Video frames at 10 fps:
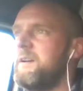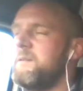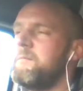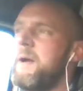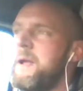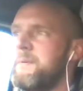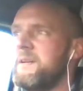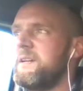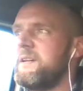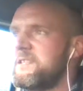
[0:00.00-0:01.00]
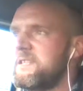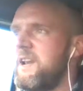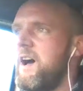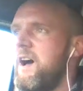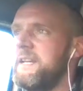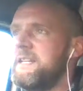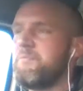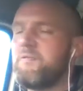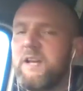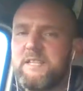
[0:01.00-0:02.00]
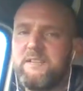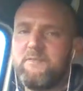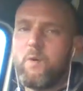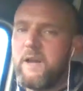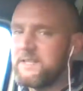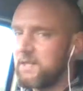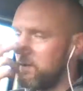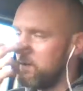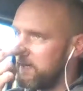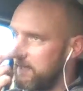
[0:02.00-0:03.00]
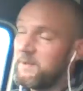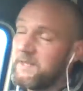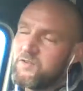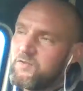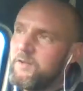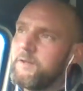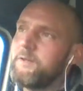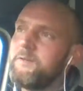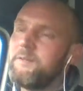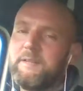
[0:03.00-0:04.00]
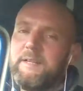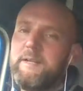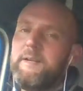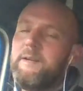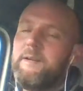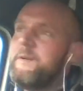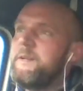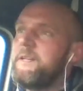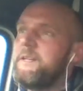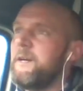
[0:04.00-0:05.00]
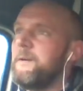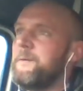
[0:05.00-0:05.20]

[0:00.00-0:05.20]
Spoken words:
maybe a slightly depressive way to look at it, but it's true. You know,